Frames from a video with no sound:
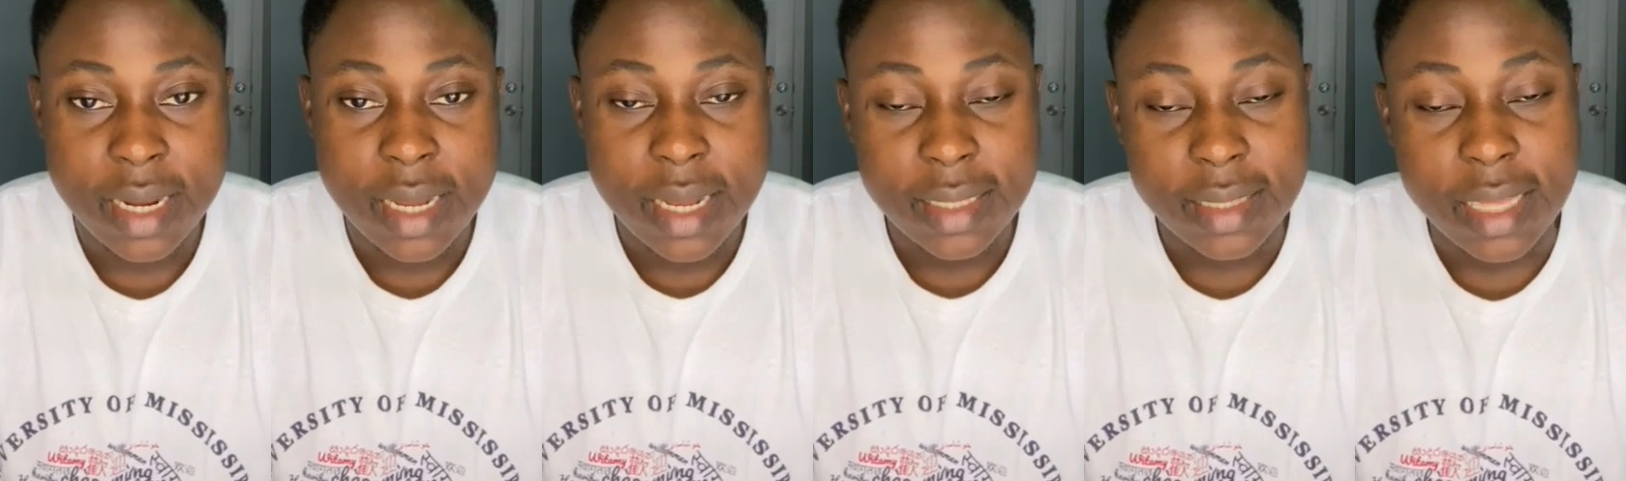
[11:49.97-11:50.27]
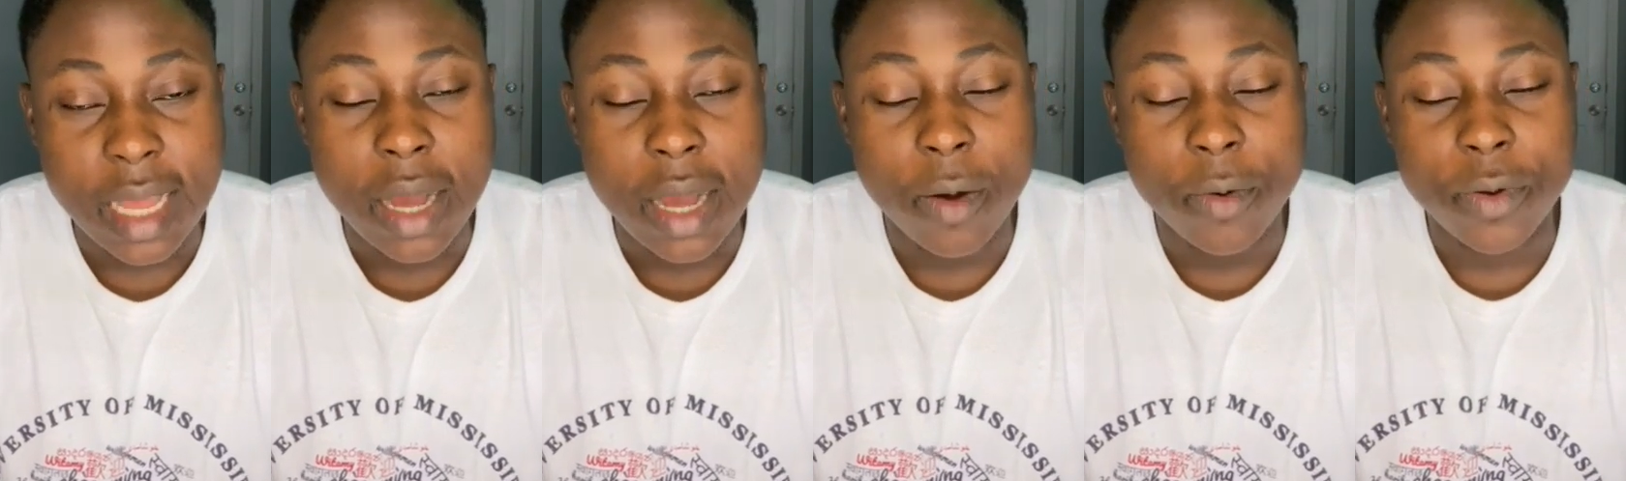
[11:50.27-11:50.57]

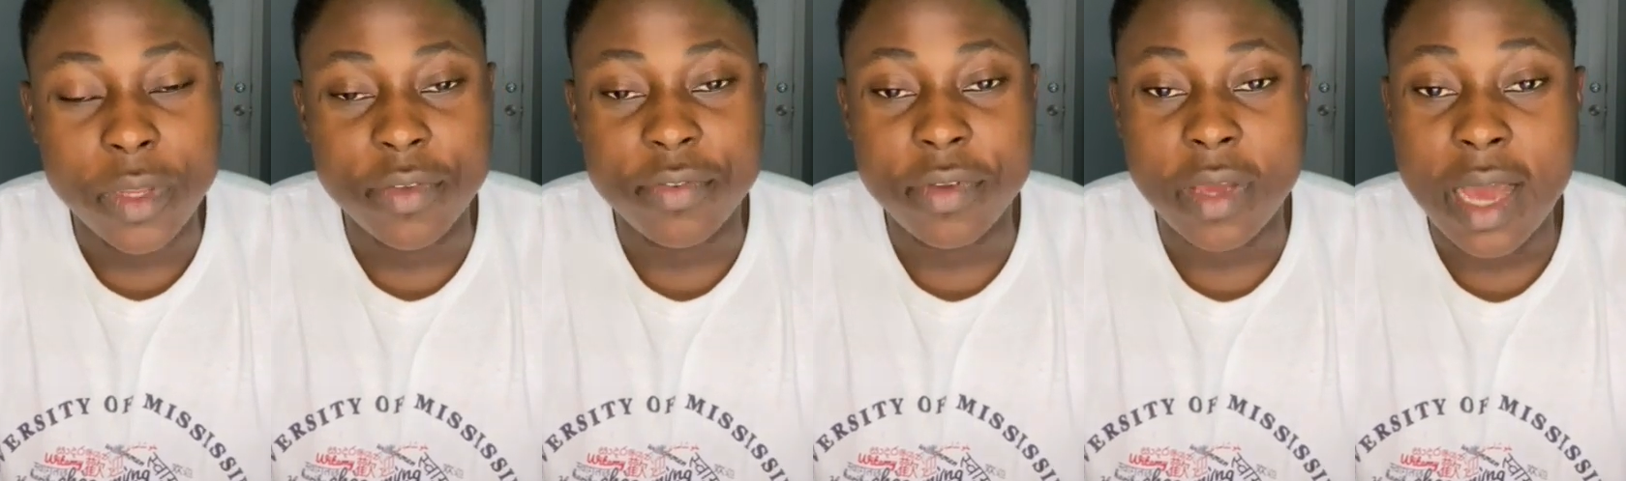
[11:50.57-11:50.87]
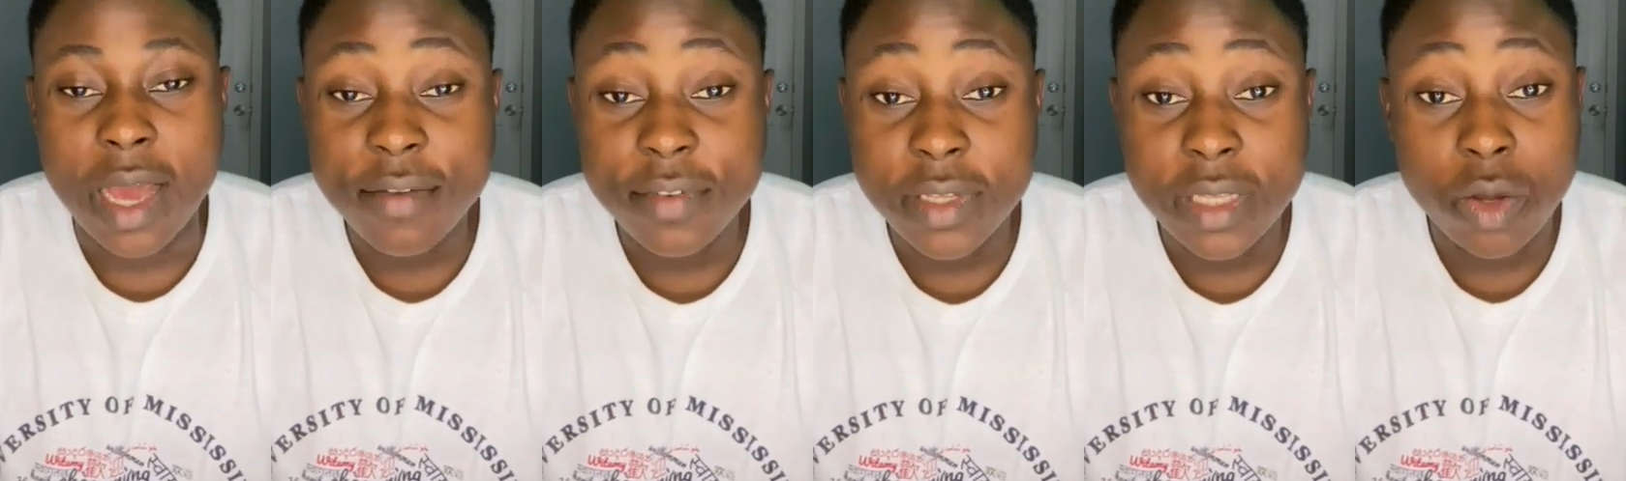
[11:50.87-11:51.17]
Now, if you
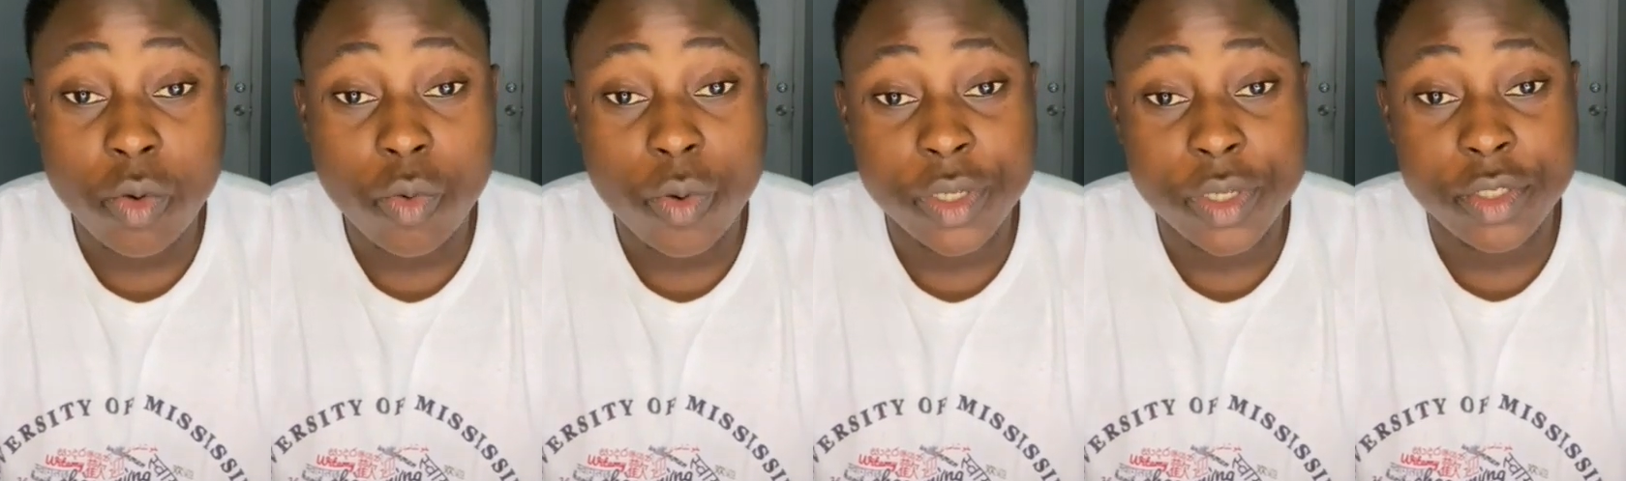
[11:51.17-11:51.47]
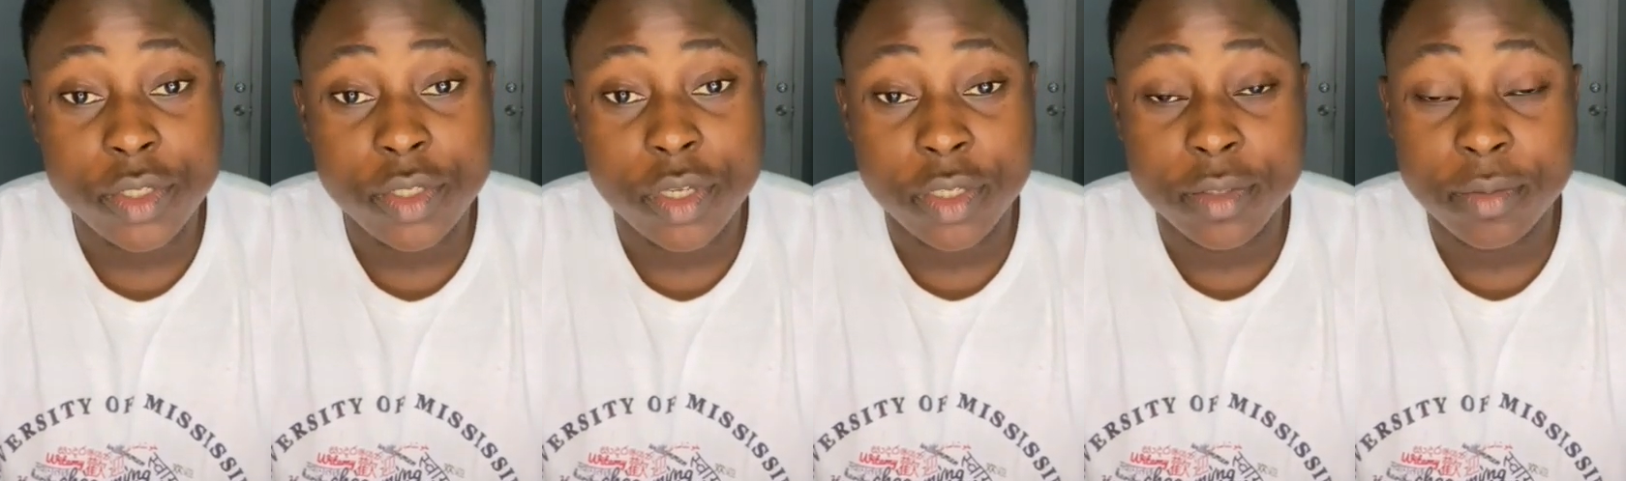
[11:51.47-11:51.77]
have any
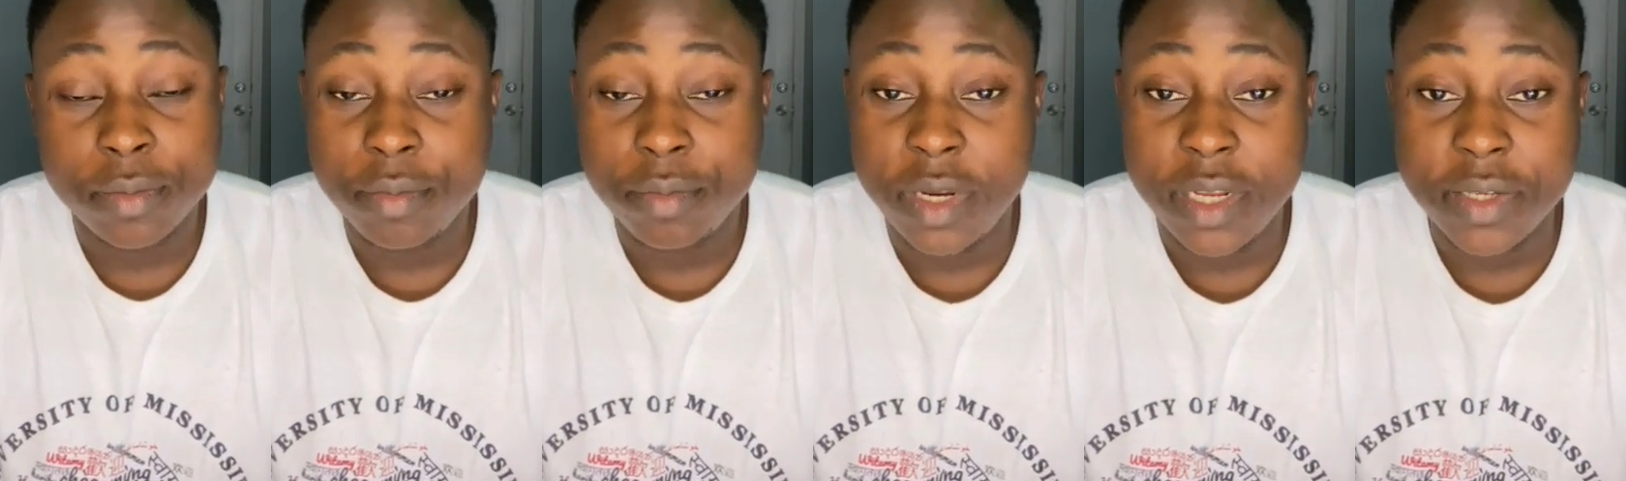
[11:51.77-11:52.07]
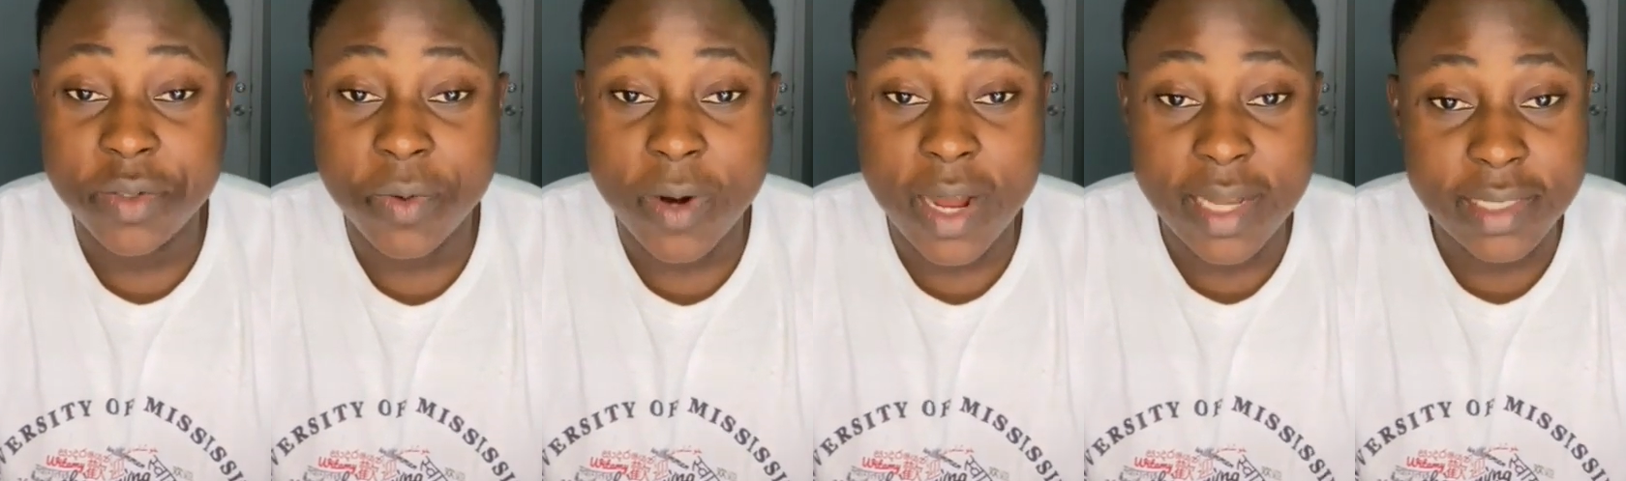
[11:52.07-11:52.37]
question,
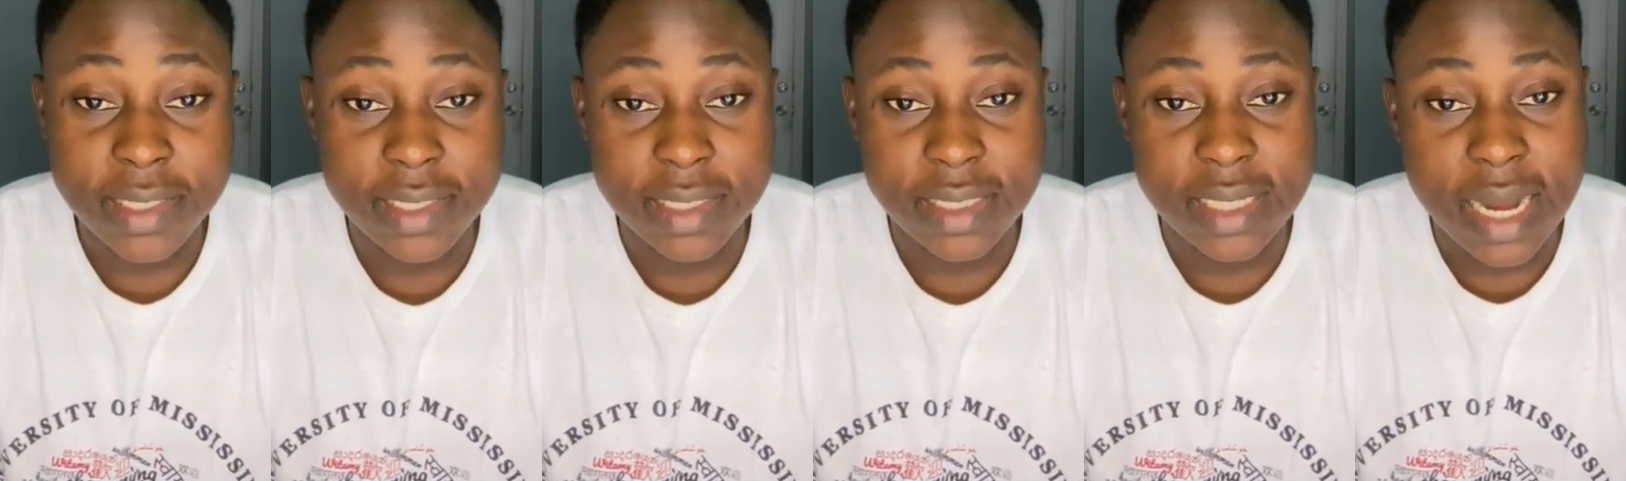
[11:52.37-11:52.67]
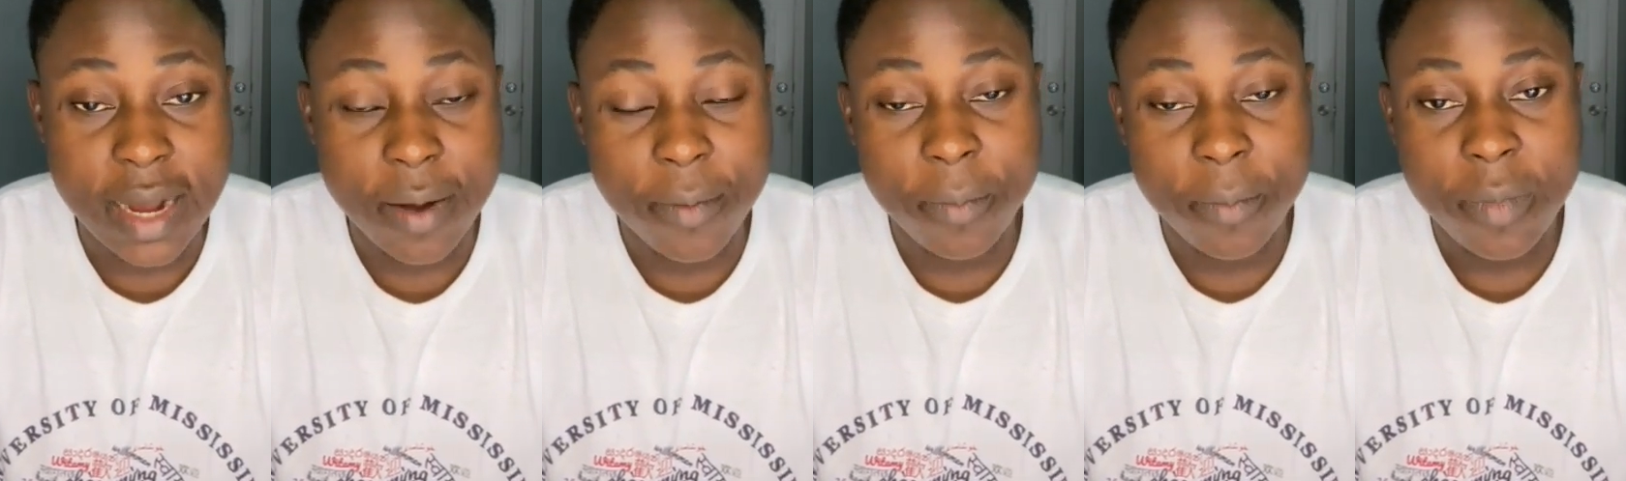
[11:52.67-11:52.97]
please write it
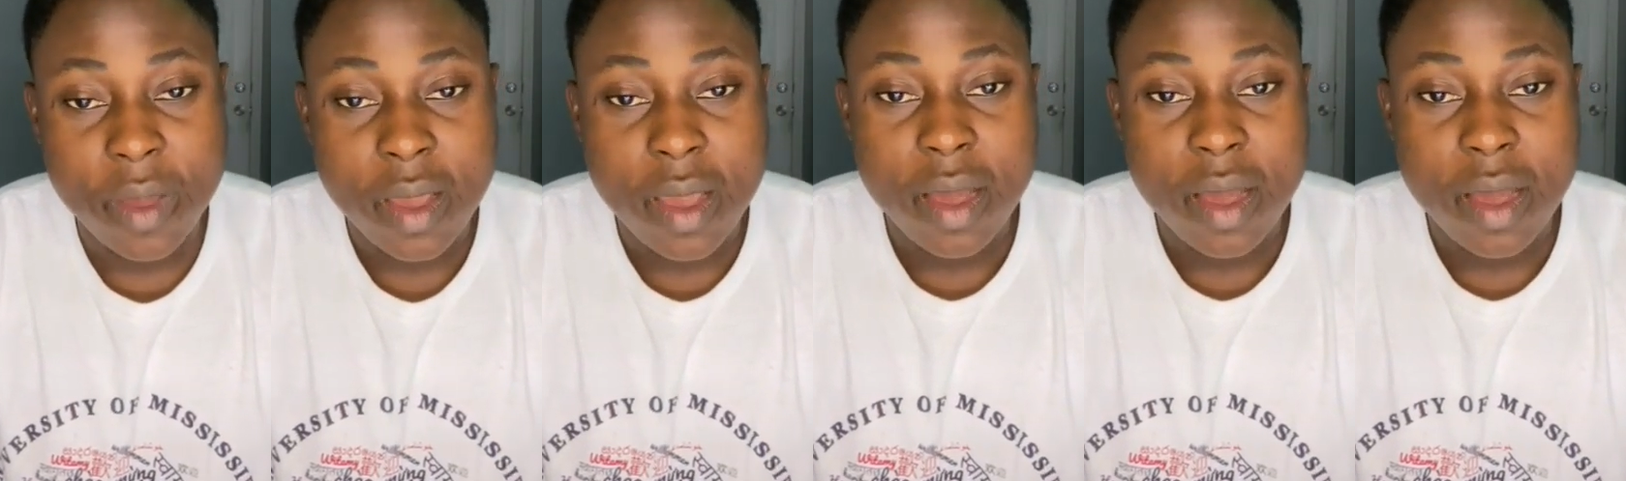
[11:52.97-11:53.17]
down,